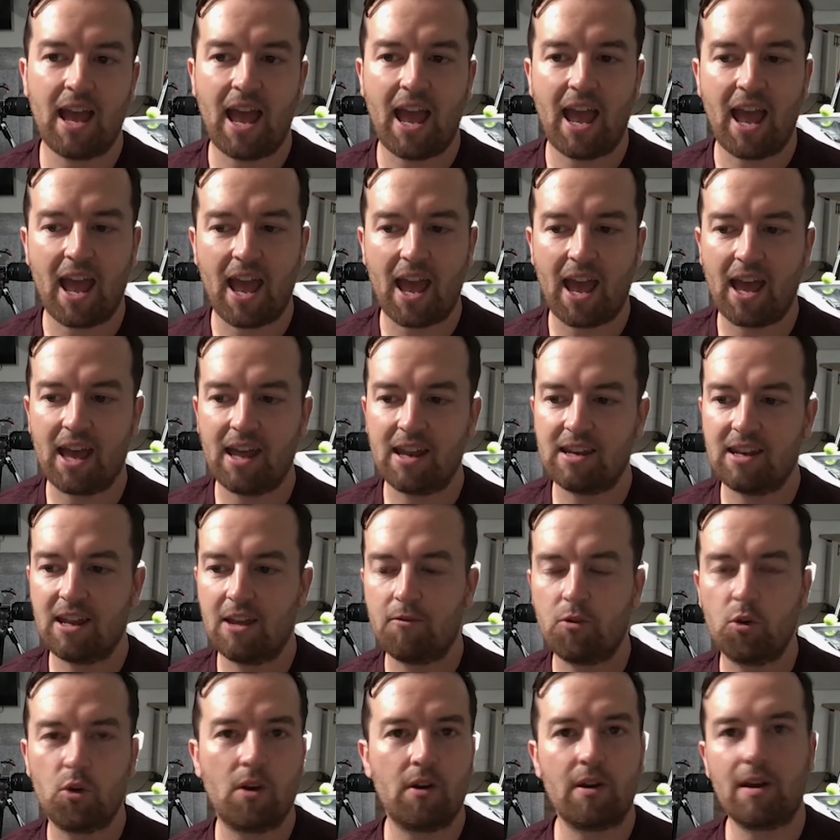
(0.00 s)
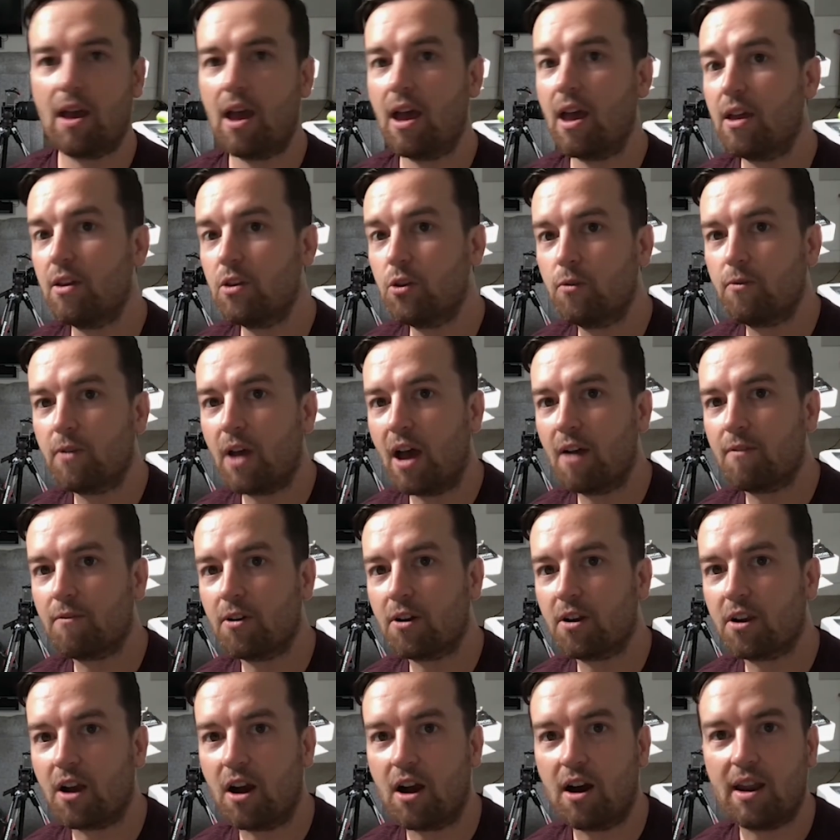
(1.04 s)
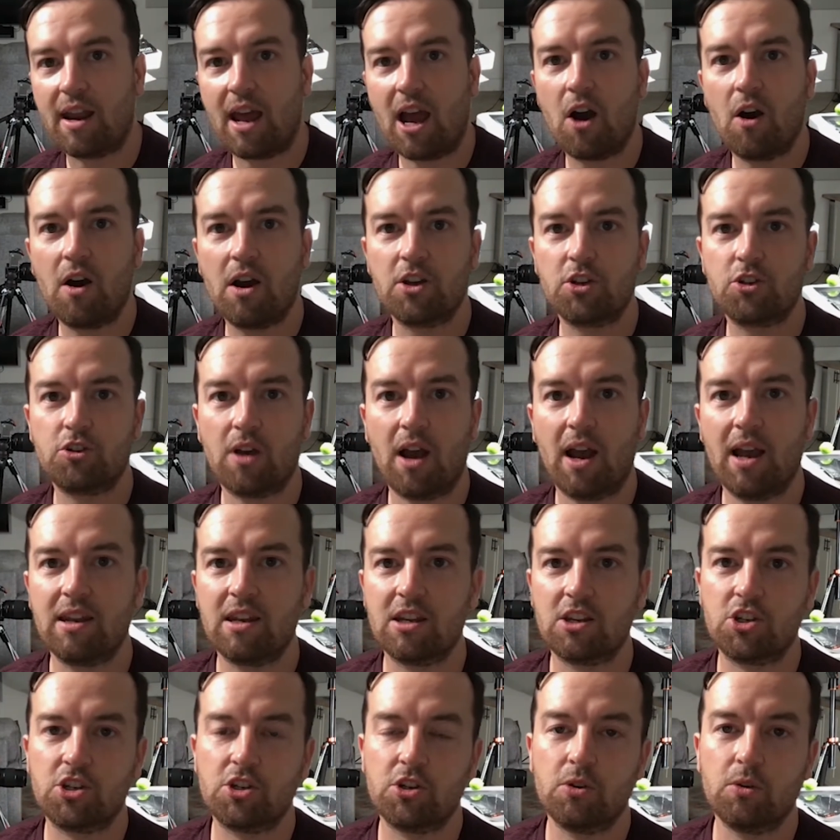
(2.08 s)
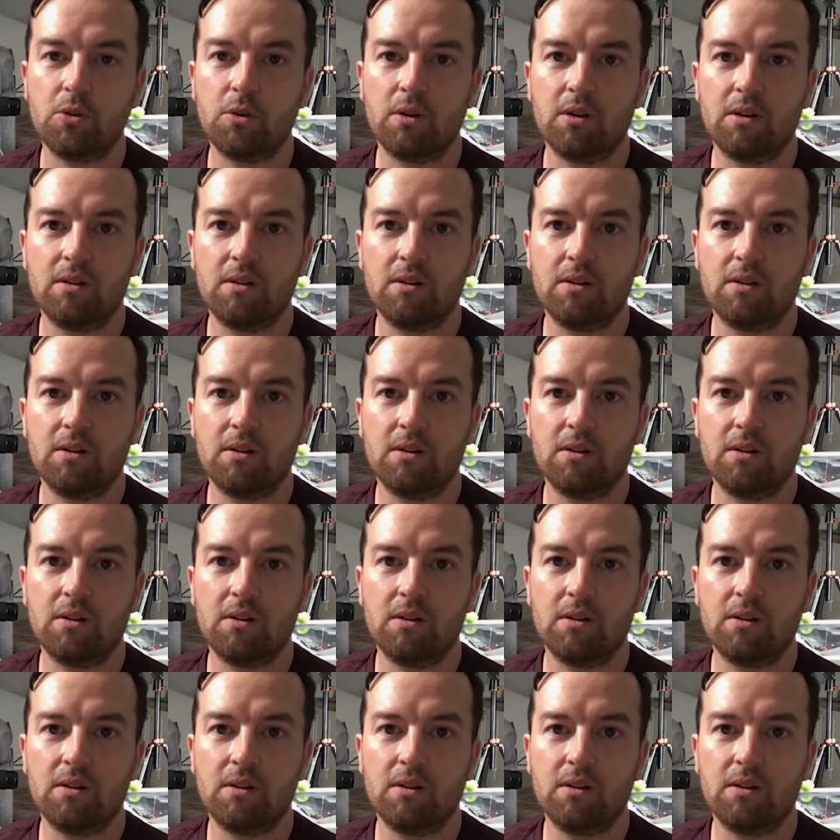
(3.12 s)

And if you, you've ever gone out and tried to shoot